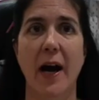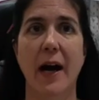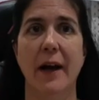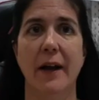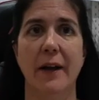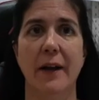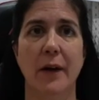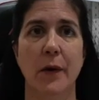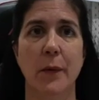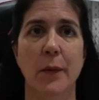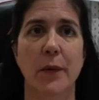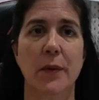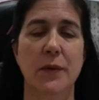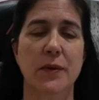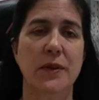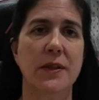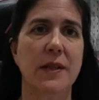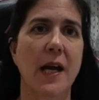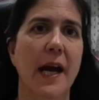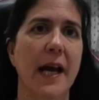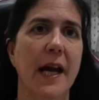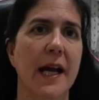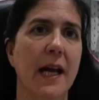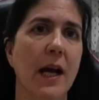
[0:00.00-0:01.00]
and I will
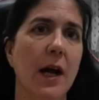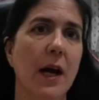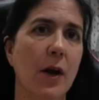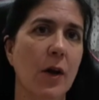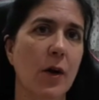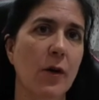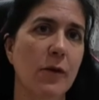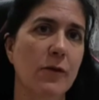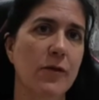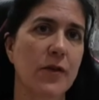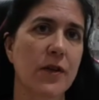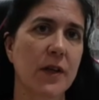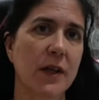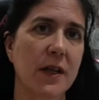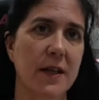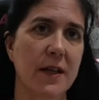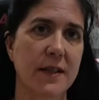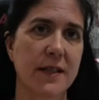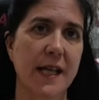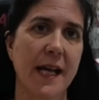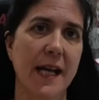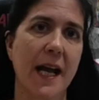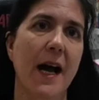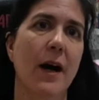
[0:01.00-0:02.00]
say a lot of the
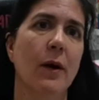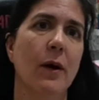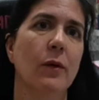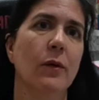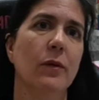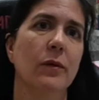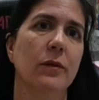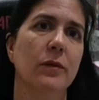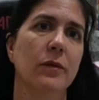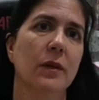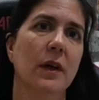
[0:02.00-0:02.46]
cutting out